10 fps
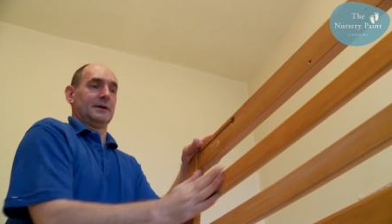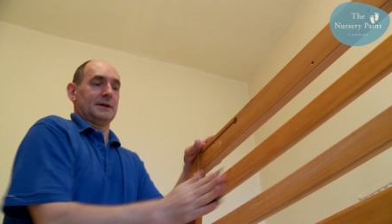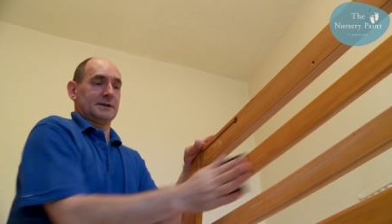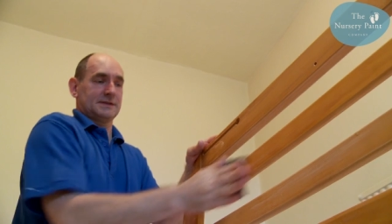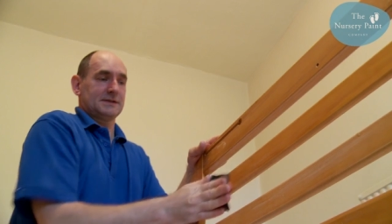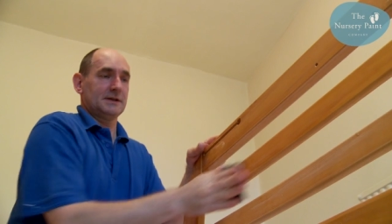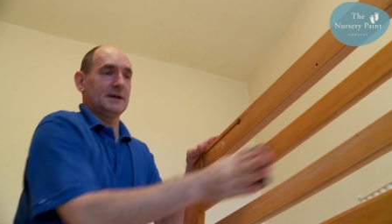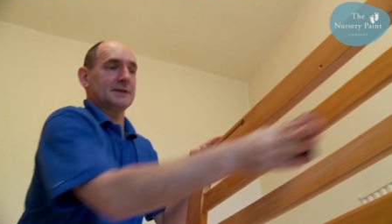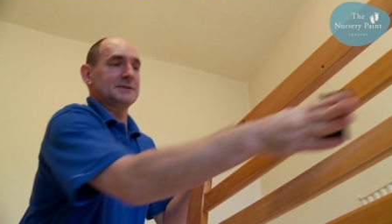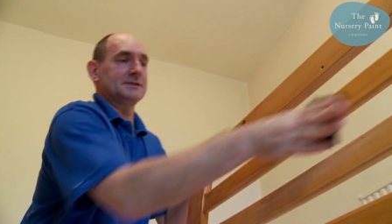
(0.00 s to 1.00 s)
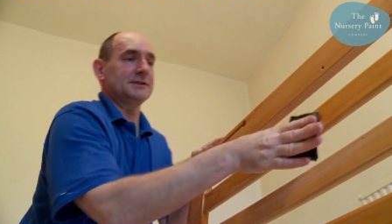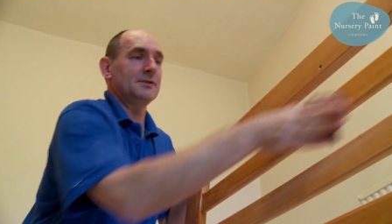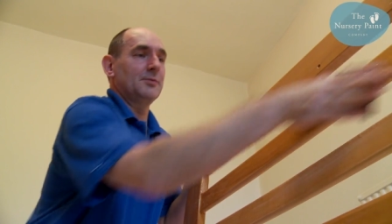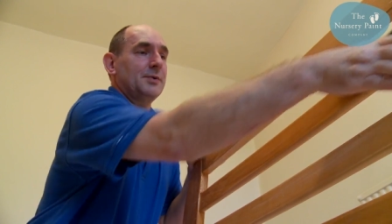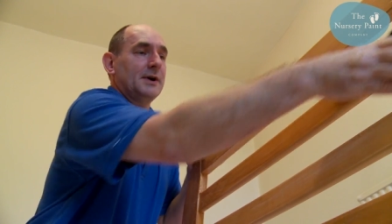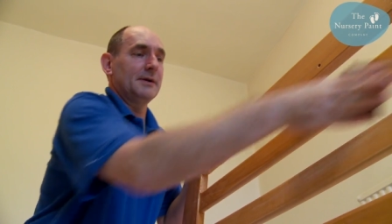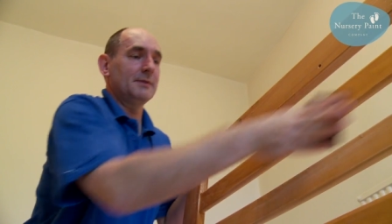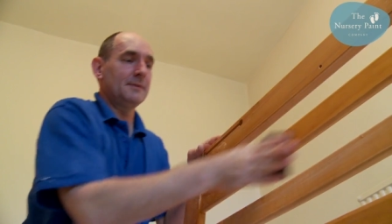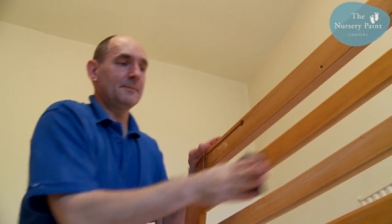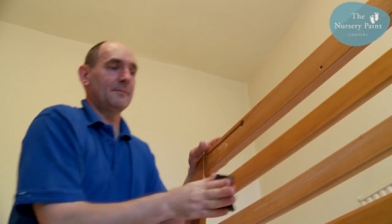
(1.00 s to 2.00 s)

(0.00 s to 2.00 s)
it acts as its own primer.